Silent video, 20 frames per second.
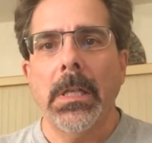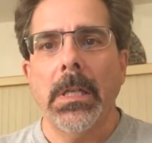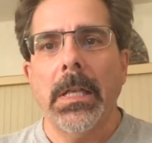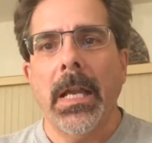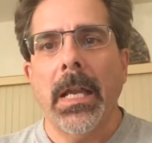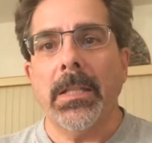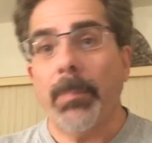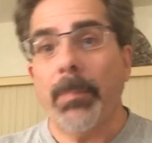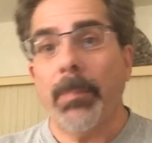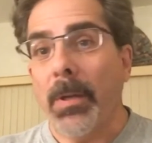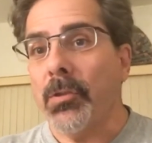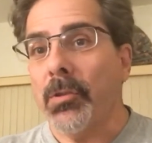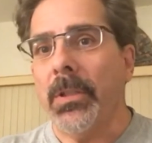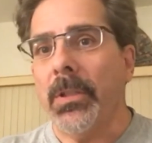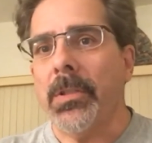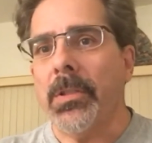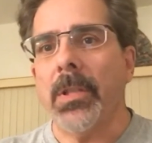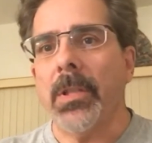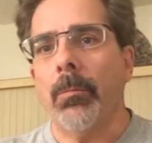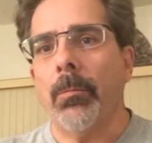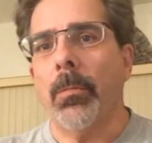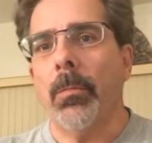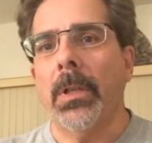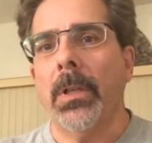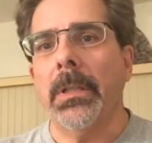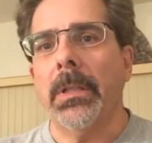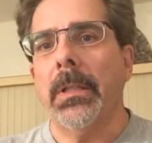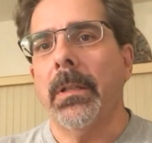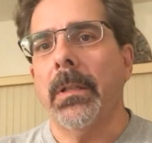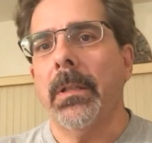Especially
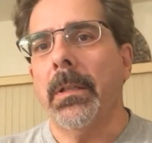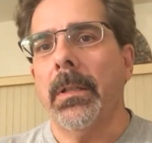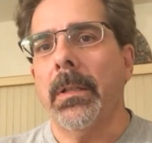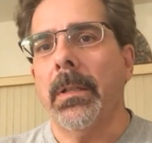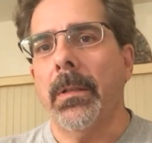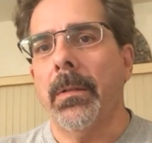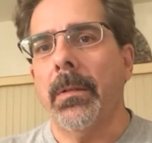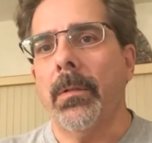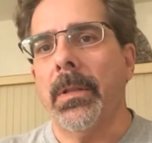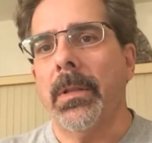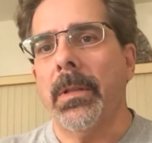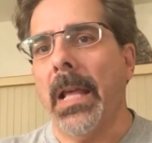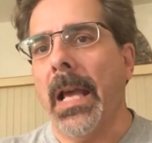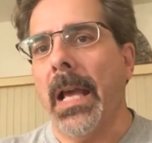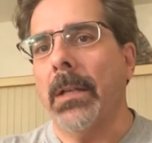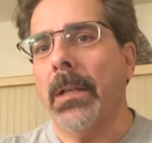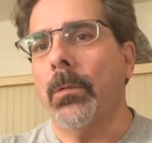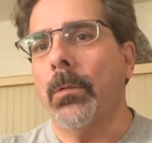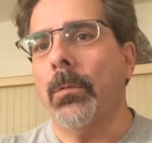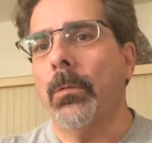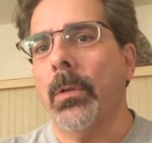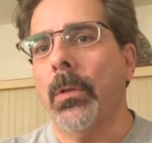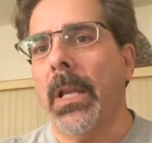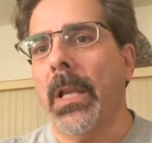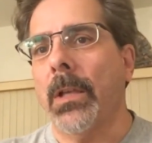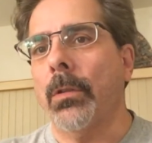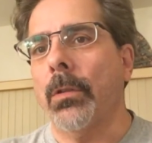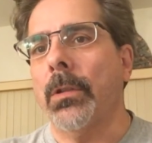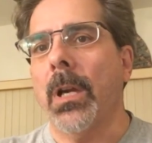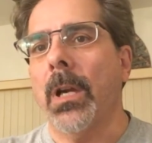someone that
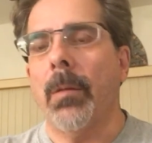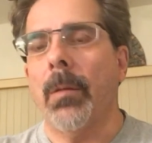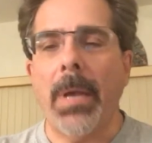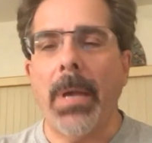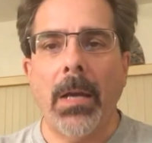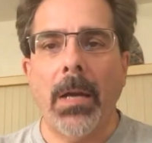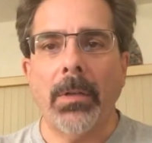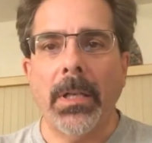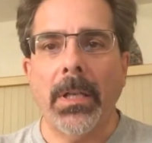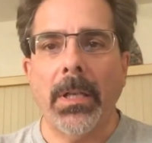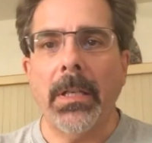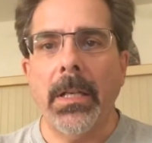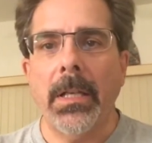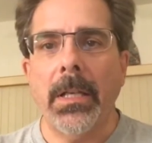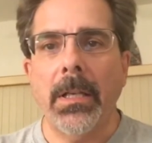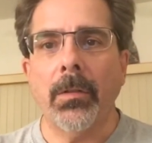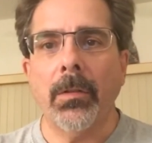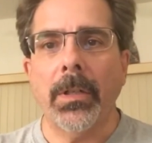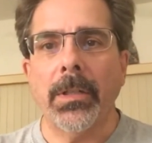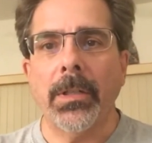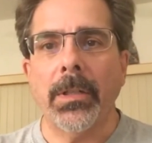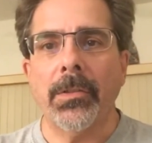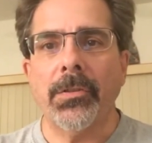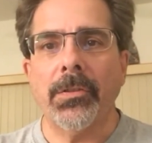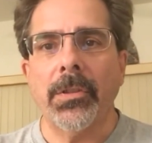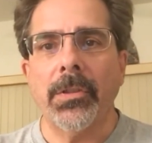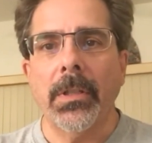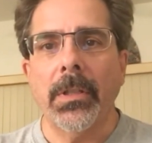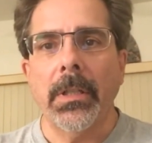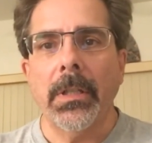it could come out in
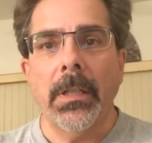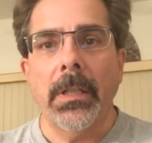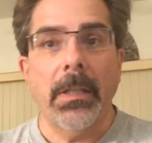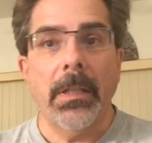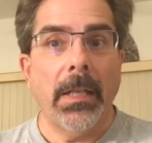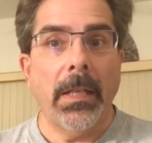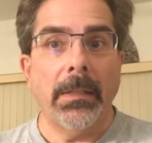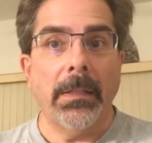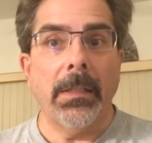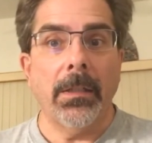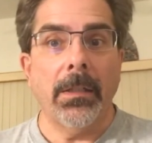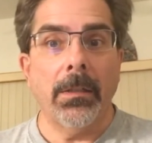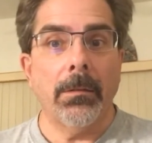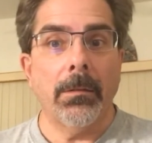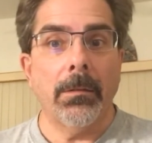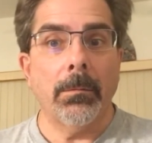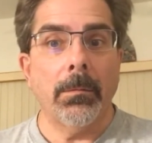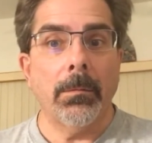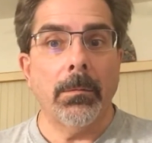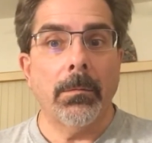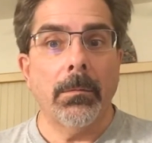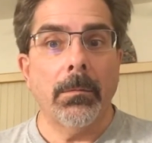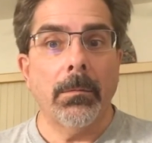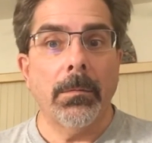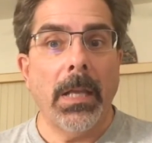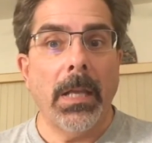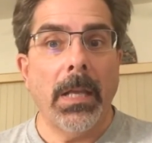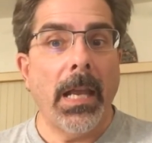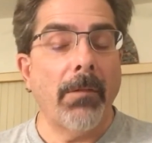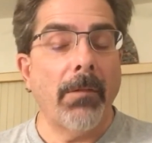hearings that
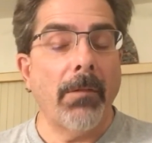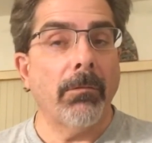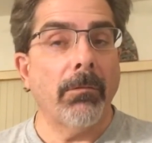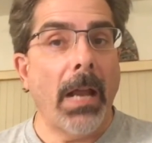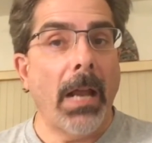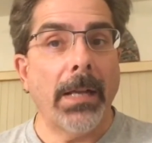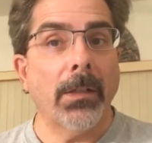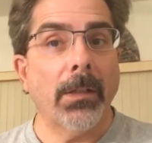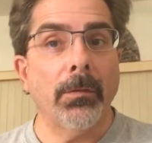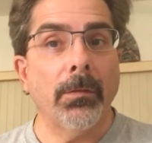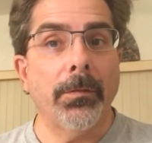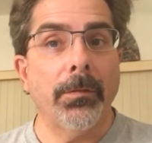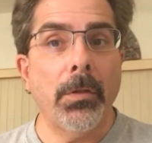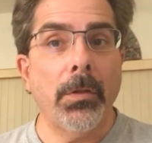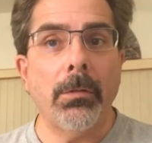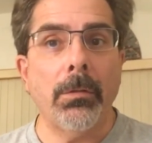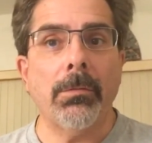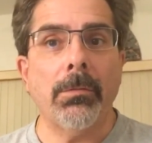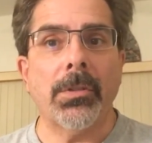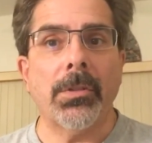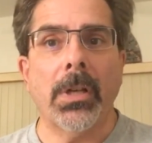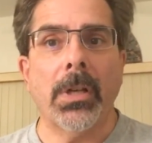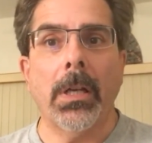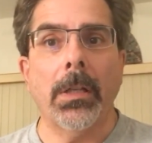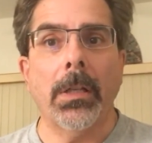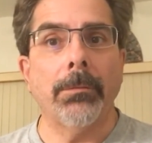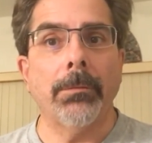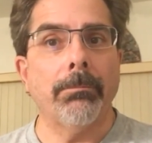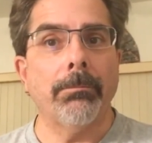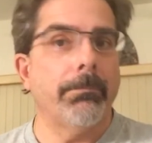they have radical views
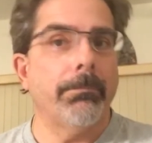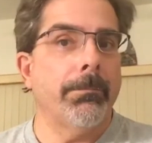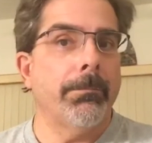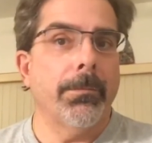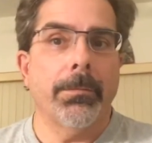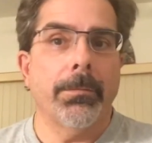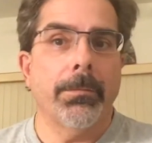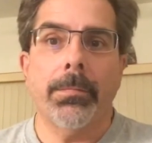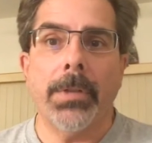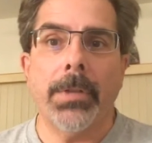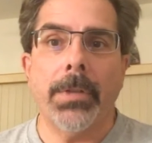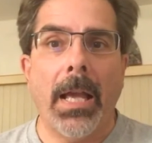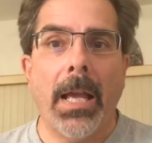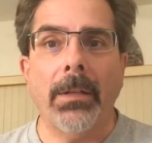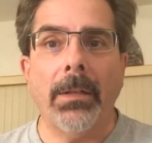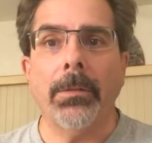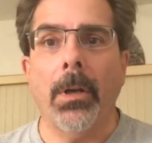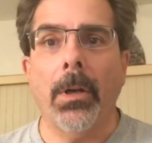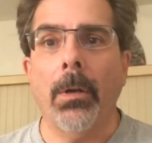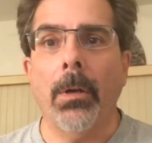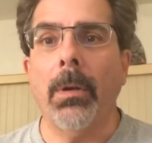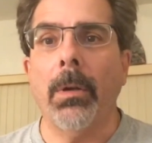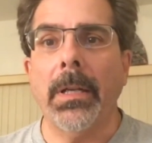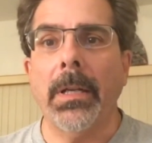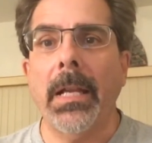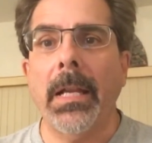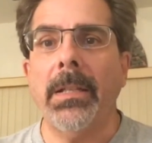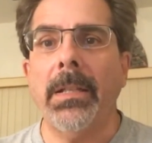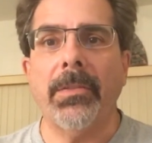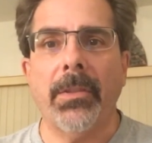on, I don't know, on
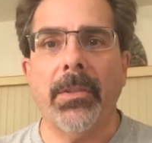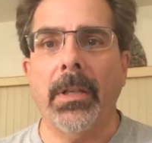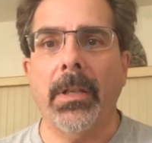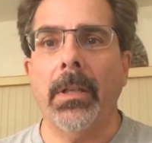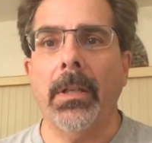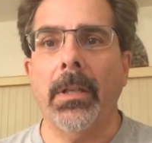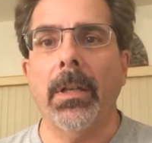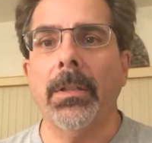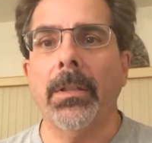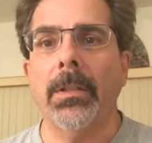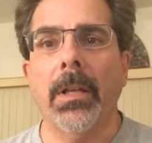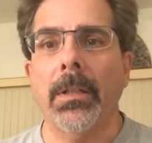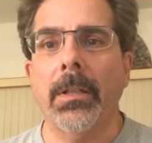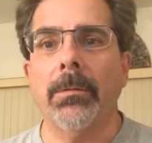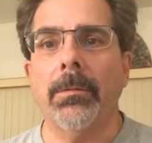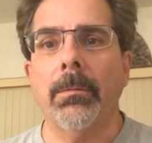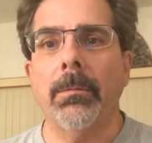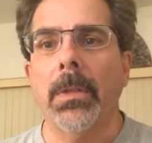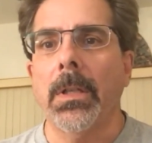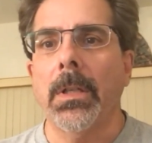anything, on